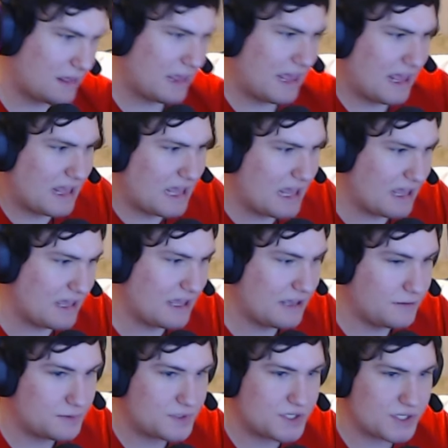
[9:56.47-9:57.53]
it
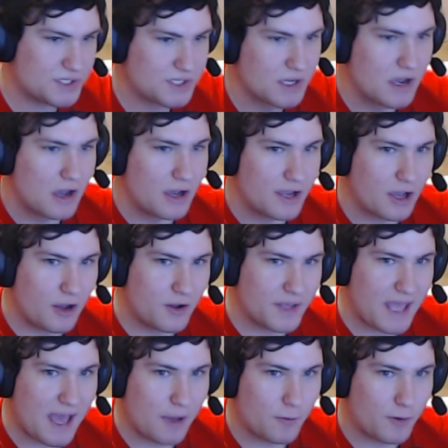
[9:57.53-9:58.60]
was just oh
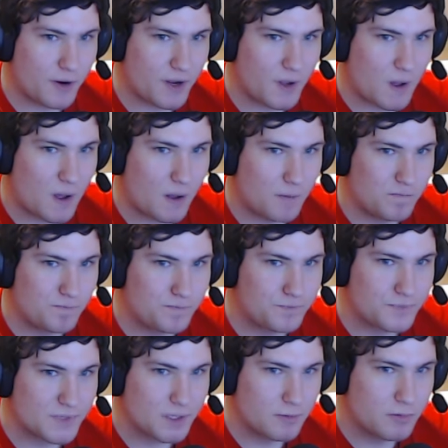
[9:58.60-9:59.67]
yeah,
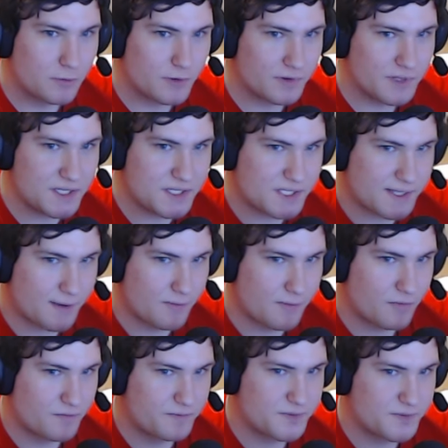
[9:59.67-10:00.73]
release some
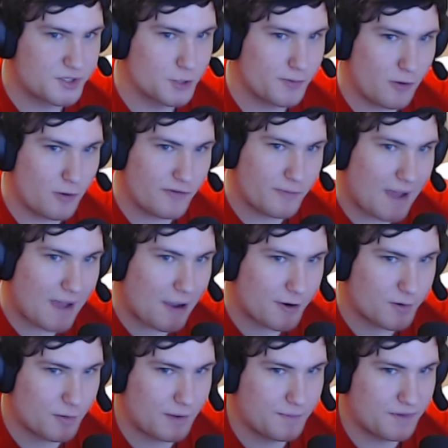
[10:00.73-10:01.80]
super overpowered
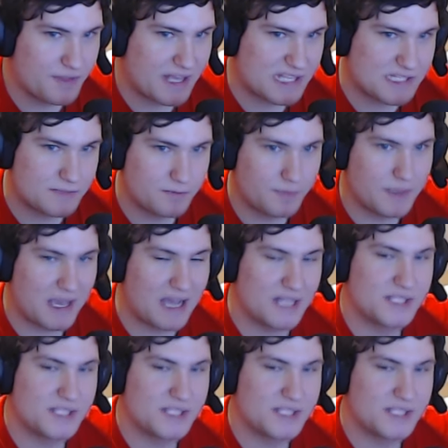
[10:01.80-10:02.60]
weapon that's behind